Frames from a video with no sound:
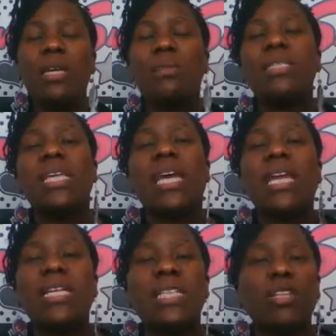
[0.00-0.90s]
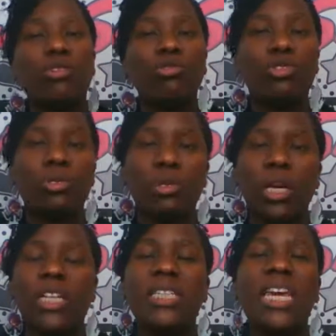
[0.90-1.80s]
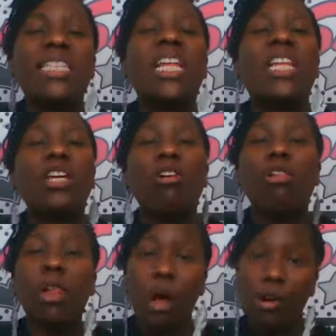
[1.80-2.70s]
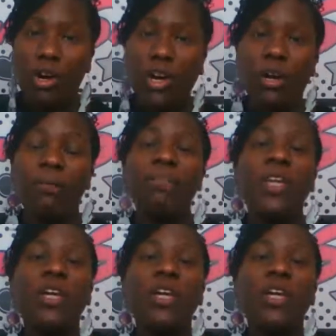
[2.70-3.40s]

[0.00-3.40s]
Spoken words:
and he was saying it takes a little longer